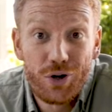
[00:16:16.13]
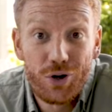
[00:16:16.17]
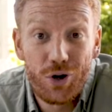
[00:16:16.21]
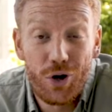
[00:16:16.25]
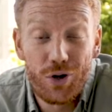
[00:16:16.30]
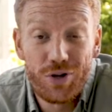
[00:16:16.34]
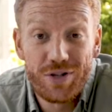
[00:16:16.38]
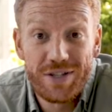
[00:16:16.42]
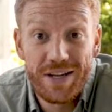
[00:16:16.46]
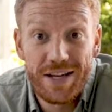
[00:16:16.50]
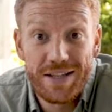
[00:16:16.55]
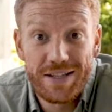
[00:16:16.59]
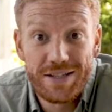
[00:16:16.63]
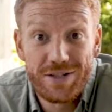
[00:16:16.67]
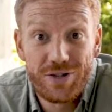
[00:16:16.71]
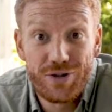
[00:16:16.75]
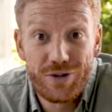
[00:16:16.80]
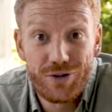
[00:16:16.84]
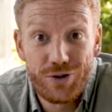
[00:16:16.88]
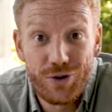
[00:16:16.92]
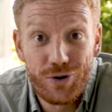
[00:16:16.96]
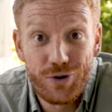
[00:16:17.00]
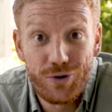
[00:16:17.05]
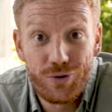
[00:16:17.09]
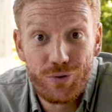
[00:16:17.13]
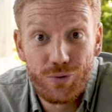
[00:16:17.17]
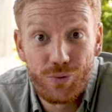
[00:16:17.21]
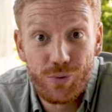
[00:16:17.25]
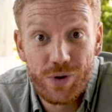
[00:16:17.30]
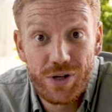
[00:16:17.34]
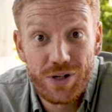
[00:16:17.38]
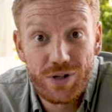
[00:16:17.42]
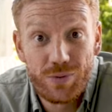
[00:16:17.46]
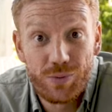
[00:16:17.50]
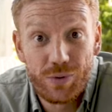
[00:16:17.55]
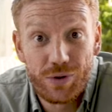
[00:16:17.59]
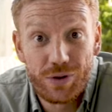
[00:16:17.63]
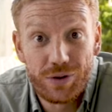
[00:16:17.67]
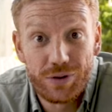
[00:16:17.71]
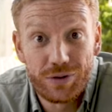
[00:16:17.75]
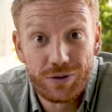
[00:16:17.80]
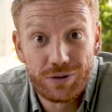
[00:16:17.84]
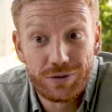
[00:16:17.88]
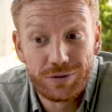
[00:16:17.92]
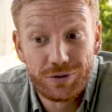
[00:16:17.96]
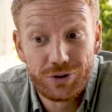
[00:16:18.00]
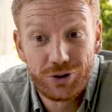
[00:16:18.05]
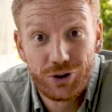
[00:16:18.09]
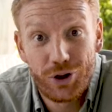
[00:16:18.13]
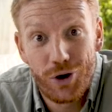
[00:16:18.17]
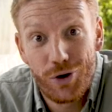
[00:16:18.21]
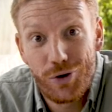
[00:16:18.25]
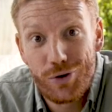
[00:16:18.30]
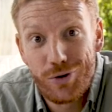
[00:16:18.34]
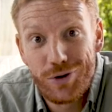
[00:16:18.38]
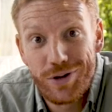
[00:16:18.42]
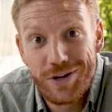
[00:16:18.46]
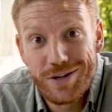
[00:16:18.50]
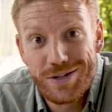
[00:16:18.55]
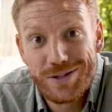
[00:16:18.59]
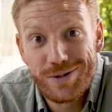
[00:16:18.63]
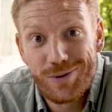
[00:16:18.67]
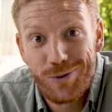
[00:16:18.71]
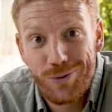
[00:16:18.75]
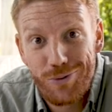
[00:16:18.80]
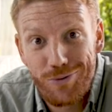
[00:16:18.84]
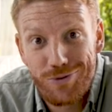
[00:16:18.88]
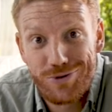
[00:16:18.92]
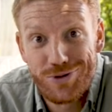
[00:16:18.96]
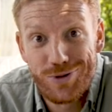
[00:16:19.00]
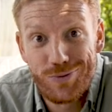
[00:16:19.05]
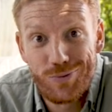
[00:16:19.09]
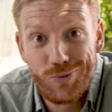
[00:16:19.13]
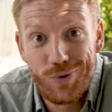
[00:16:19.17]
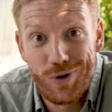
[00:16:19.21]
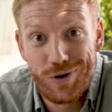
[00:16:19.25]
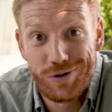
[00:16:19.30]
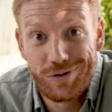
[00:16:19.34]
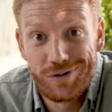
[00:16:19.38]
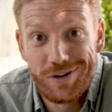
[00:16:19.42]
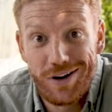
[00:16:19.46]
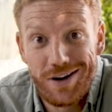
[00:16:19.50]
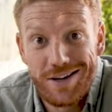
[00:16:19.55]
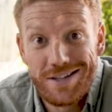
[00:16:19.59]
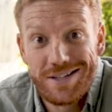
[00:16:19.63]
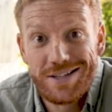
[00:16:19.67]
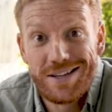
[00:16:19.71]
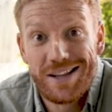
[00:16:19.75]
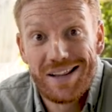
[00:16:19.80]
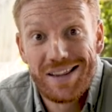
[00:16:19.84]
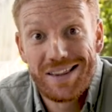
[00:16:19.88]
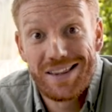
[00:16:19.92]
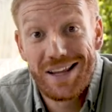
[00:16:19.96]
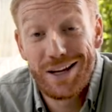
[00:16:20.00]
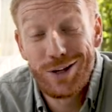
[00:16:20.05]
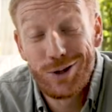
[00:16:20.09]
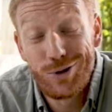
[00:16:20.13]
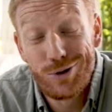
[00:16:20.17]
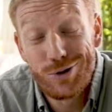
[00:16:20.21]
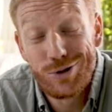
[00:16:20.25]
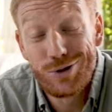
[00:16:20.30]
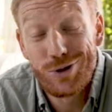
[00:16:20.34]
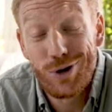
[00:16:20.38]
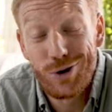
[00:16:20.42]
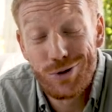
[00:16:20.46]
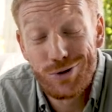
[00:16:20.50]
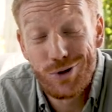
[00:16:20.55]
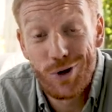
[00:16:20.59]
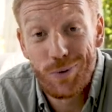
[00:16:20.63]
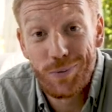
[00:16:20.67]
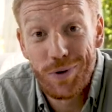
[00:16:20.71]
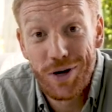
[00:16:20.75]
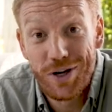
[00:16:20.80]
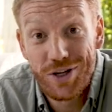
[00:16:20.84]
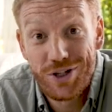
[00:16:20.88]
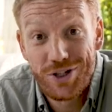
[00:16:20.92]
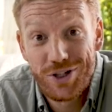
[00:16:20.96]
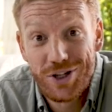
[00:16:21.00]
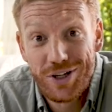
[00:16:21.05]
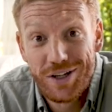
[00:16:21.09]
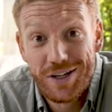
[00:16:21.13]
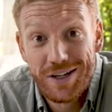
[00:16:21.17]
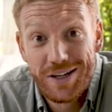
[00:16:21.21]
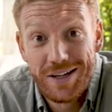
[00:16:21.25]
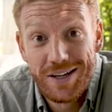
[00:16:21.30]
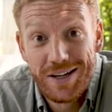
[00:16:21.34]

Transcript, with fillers: content to you which will show you this awesome world. Guys, thank you so, so much.